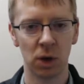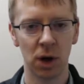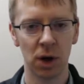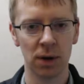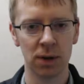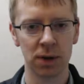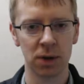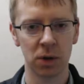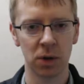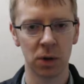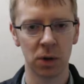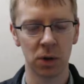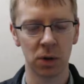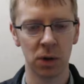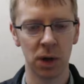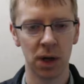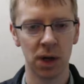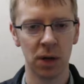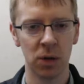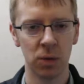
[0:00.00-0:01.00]
we're
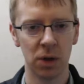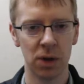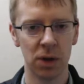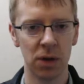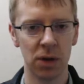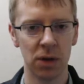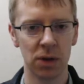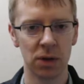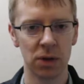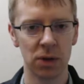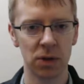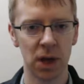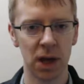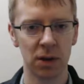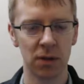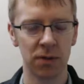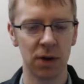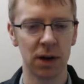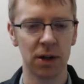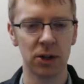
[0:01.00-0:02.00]
also in it with you to
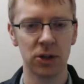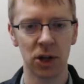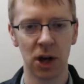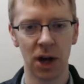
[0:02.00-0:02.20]
try to find